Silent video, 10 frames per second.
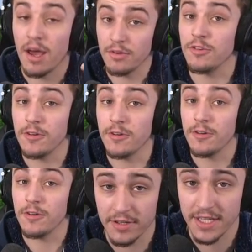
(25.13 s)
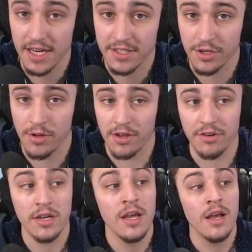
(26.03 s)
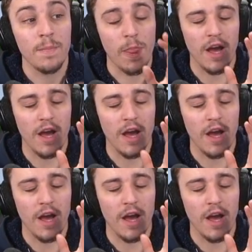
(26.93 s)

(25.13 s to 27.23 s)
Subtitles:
we're doing another one on day 200. I